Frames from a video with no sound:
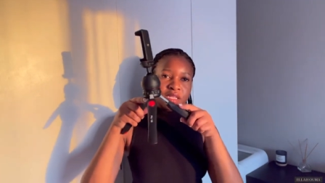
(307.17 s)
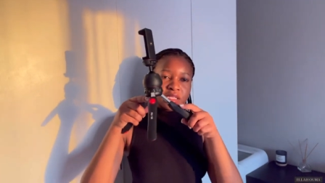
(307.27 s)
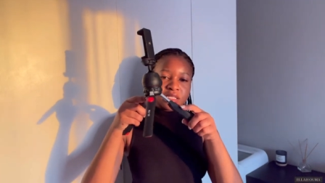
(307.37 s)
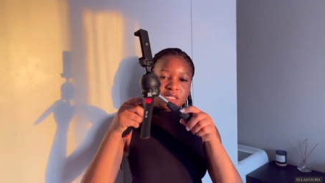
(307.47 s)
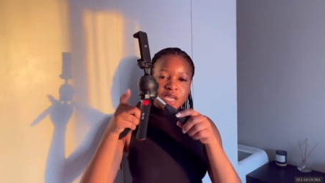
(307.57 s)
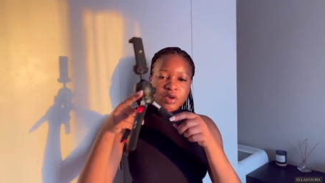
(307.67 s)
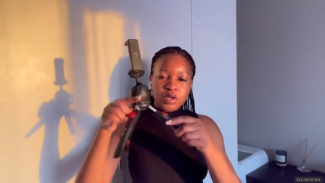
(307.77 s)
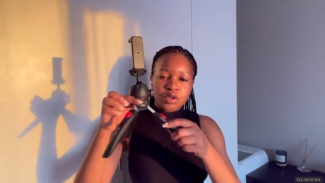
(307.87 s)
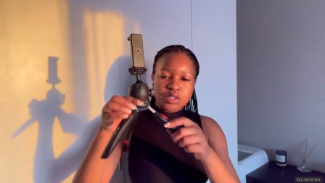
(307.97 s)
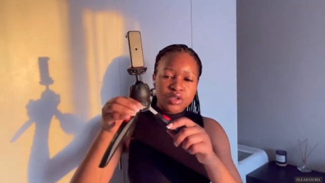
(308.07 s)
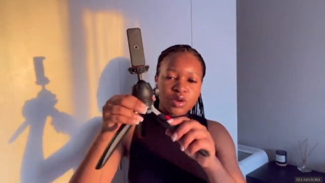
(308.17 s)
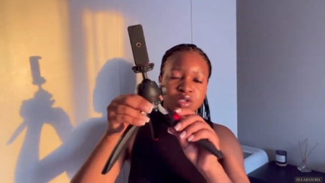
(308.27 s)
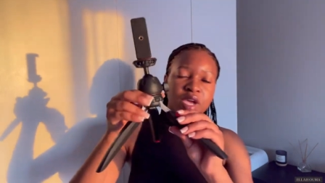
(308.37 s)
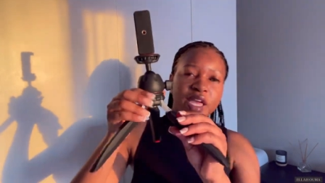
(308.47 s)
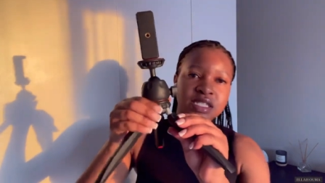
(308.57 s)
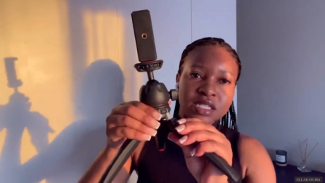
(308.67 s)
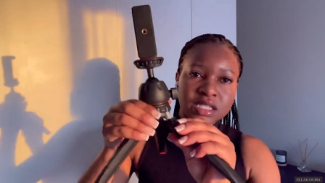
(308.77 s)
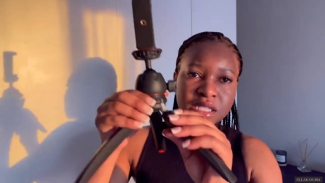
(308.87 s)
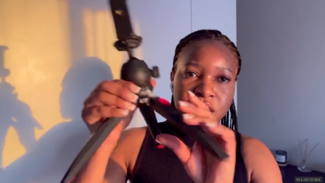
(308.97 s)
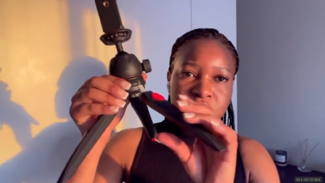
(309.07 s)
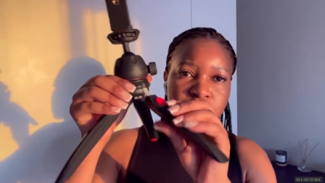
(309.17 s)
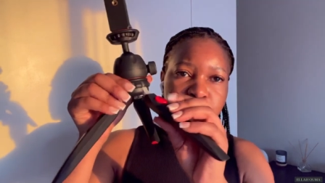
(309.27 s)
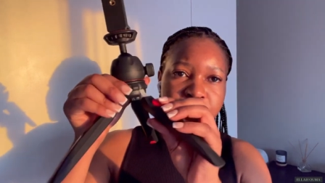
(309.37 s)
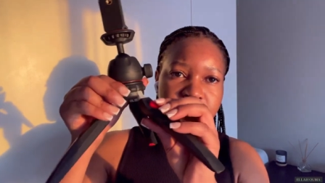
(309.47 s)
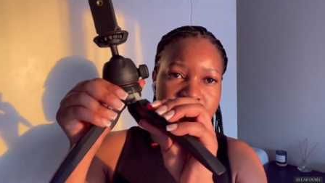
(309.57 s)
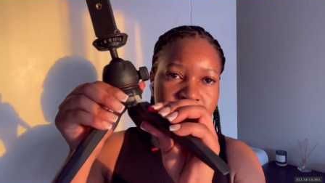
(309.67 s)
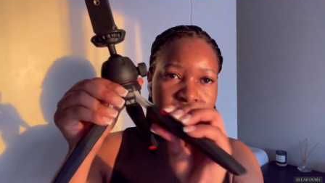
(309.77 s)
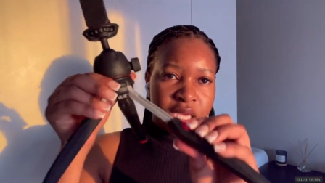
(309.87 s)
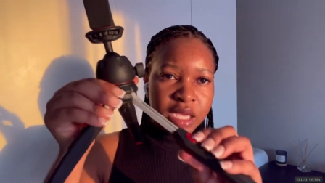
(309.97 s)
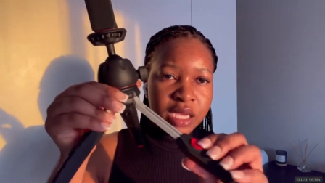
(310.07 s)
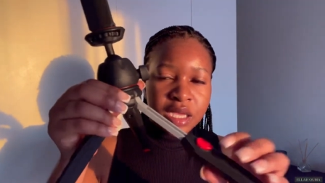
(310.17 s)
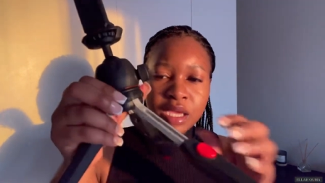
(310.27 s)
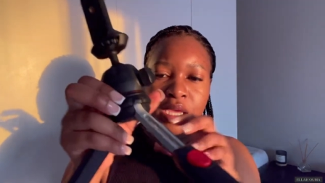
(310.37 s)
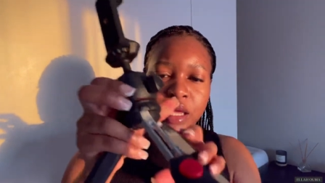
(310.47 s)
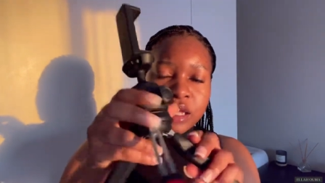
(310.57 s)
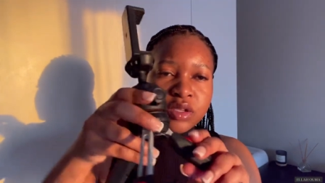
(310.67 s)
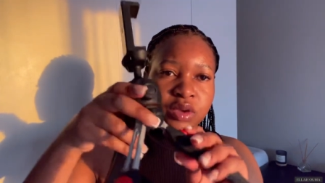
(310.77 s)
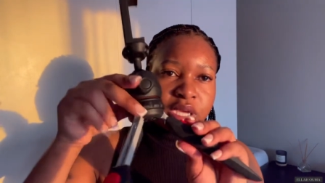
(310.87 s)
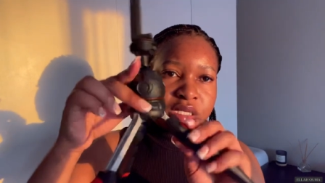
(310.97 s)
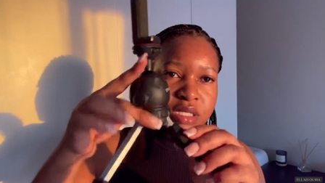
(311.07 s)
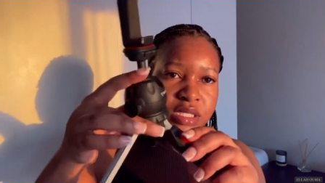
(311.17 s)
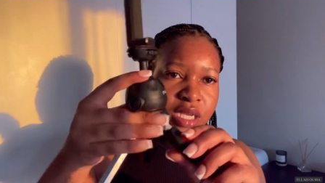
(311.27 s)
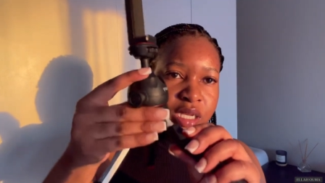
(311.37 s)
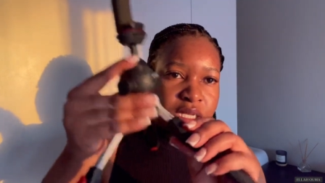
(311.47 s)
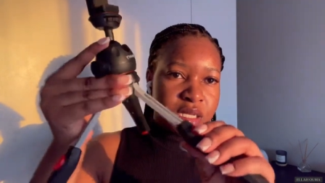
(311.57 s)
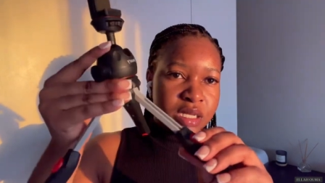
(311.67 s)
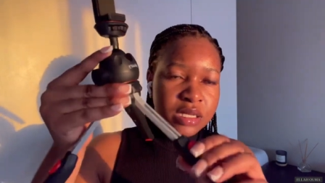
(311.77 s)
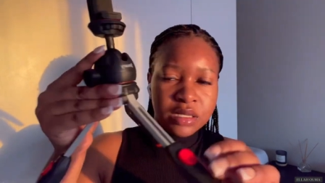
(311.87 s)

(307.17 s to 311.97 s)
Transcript: this is how it looks it also has these things you press here and you extend